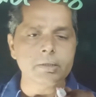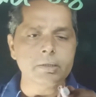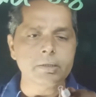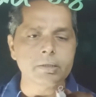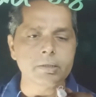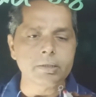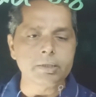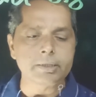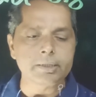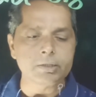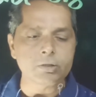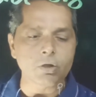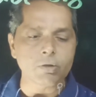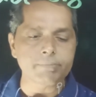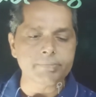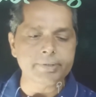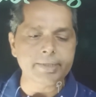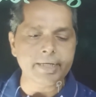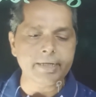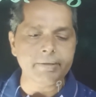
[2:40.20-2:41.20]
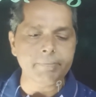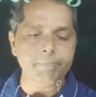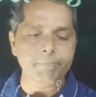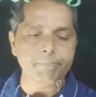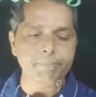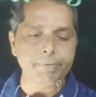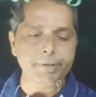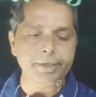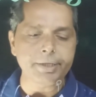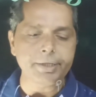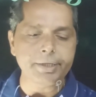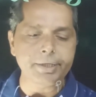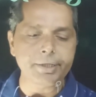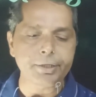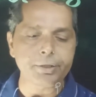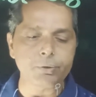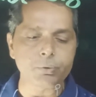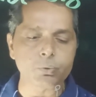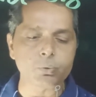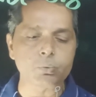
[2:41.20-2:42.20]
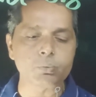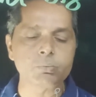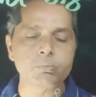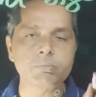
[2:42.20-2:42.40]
This is object PQ.